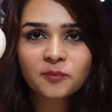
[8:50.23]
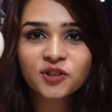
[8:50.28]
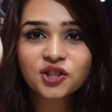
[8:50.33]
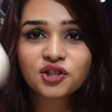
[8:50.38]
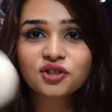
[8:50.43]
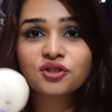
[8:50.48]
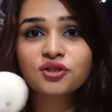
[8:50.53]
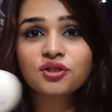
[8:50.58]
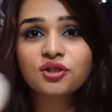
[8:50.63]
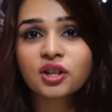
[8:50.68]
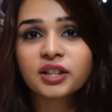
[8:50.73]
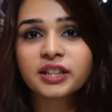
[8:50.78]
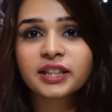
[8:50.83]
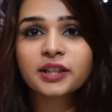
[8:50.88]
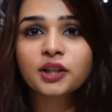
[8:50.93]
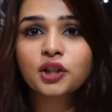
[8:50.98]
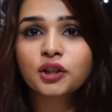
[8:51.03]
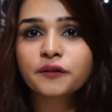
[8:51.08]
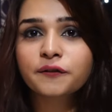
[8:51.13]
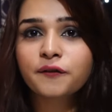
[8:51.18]
which is
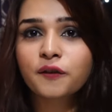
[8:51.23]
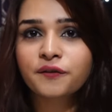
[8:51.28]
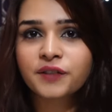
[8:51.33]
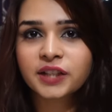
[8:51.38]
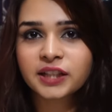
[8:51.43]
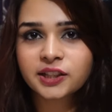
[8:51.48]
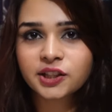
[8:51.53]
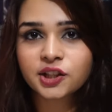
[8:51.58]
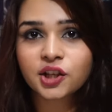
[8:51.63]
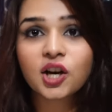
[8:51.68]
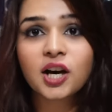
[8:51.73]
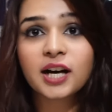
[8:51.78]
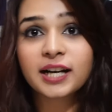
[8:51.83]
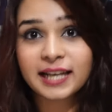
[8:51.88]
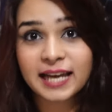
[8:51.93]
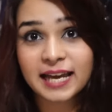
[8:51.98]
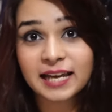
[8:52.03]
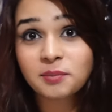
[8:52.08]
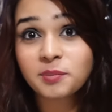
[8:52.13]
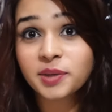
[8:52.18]
really good for winter
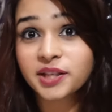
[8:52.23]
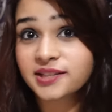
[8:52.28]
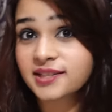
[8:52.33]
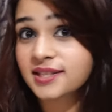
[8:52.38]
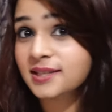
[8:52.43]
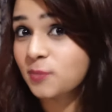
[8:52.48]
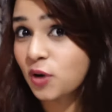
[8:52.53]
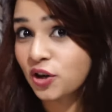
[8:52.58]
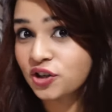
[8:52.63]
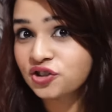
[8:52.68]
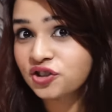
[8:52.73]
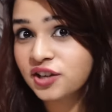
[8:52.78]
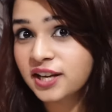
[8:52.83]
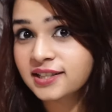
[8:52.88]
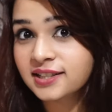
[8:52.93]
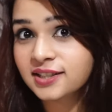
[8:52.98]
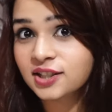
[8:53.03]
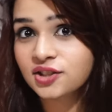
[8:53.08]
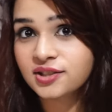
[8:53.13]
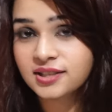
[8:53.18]
again because it's
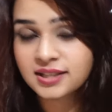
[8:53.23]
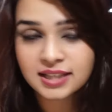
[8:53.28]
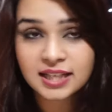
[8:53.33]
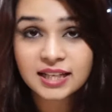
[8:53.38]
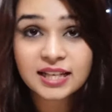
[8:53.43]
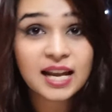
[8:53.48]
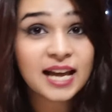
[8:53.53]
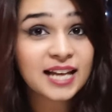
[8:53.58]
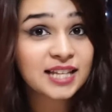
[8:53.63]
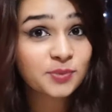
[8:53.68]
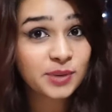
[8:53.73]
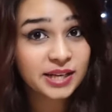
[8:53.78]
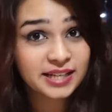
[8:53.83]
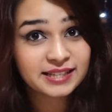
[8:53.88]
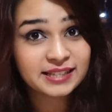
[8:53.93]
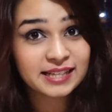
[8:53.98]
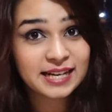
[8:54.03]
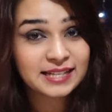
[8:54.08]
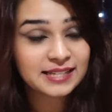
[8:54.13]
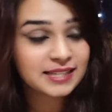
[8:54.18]
moisturizing your skin as well
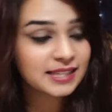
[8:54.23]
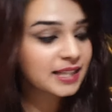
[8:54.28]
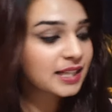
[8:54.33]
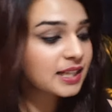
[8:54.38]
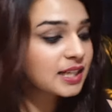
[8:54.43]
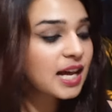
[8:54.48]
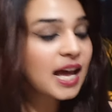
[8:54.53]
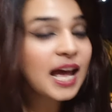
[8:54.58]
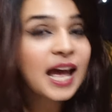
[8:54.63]
as cleansing it.